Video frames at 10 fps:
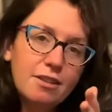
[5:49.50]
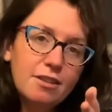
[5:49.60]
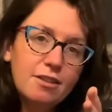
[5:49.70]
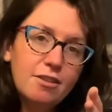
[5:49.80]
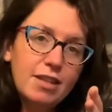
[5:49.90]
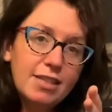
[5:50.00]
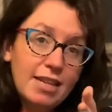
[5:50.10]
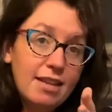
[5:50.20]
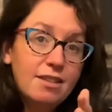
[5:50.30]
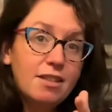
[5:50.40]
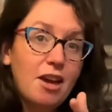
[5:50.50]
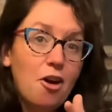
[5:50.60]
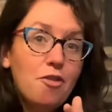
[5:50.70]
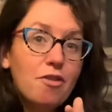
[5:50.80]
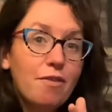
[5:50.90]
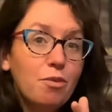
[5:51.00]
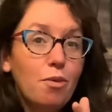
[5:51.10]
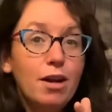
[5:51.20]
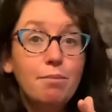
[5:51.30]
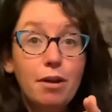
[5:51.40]
so they sent the owner of the
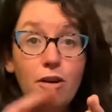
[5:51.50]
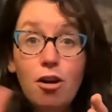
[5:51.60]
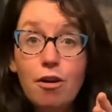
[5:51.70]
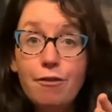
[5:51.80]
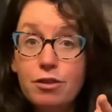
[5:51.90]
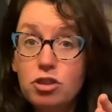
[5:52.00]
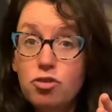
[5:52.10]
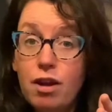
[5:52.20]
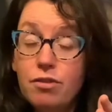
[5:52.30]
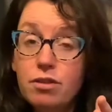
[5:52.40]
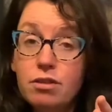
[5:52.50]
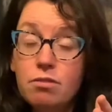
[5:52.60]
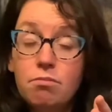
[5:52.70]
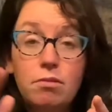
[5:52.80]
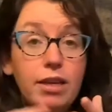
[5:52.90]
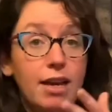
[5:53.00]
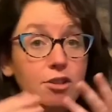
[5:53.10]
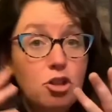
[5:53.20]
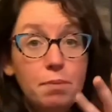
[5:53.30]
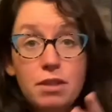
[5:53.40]
wine bar off on his travels. He ended
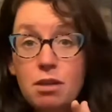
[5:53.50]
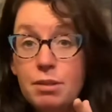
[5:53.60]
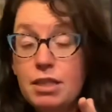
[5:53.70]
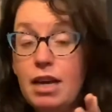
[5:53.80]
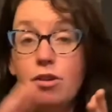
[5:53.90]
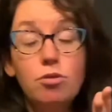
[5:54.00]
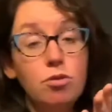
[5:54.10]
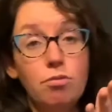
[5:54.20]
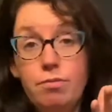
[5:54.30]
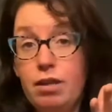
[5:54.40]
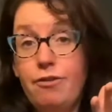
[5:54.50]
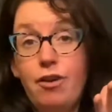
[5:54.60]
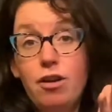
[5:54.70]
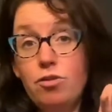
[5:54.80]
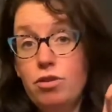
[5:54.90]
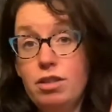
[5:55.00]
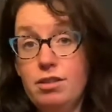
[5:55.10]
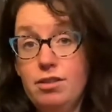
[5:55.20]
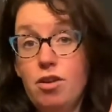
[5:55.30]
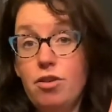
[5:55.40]
up in Samantano, so as far north as he's
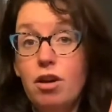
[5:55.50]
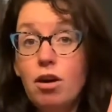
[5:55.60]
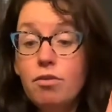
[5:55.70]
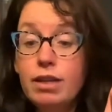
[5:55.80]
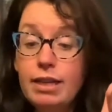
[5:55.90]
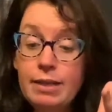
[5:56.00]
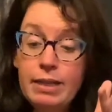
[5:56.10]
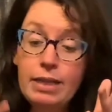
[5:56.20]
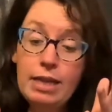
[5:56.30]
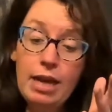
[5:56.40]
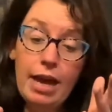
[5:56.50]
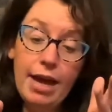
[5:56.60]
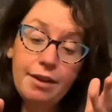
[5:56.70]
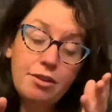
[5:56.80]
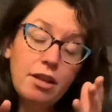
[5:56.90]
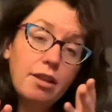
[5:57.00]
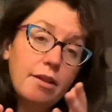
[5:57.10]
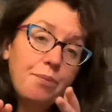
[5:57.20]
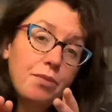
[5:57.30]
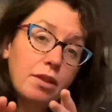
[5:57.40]
going to go, really. And
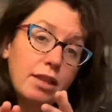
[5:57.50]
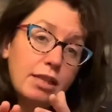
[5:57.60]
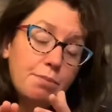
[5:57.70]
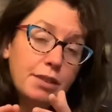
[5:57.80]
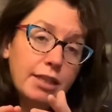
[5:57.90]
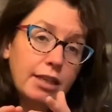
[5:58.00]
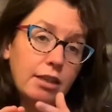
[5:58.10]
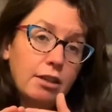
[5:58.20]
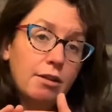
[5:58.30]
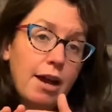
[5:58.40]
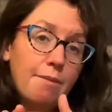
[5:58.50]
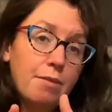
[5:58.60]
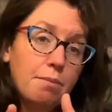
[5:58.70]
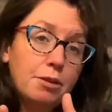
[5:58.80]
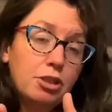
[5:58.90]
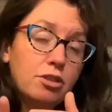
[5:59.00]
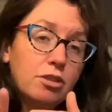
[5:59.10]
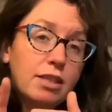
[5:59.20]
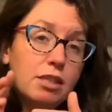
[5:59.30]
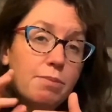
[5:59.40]
this particular producer,
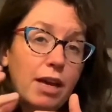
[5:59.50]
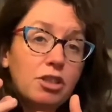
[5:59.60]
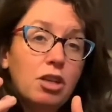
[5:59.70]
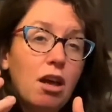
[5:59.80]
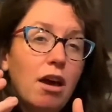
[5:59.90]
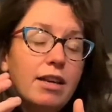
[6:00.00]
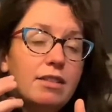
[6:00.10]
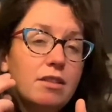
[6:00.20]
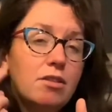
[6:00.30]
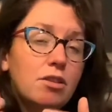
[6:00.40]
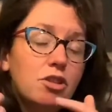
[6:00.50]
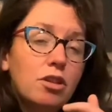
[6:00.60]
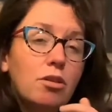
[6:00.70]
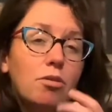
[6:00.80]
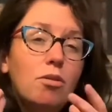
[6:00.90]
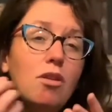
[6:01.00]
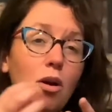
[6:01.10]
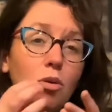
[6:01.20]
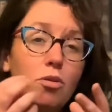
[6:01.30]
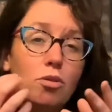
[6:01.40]
they specialise in the two
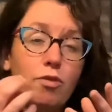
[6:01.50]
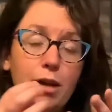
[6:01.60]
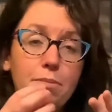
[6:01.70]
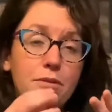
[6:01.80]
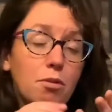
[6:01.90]
local grapes. So